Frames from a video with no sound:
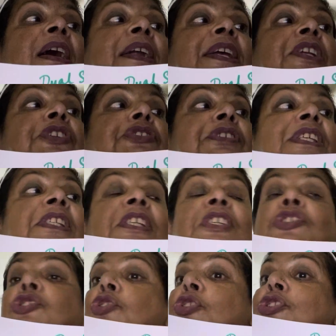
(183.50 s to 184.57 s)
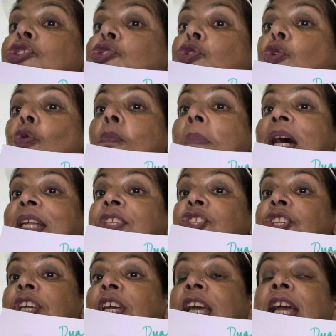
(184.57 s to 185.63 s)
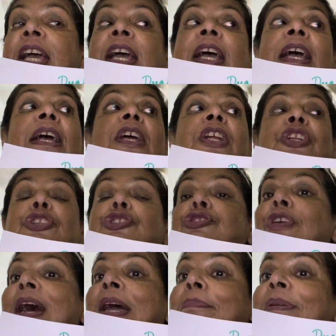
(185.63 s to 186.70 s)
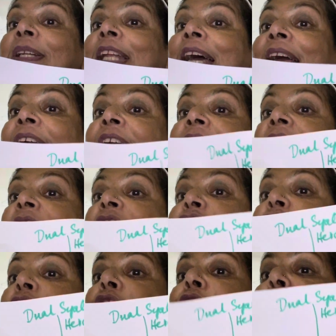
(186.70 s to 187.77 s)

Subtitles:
interest is not so much tribal, agricultural, or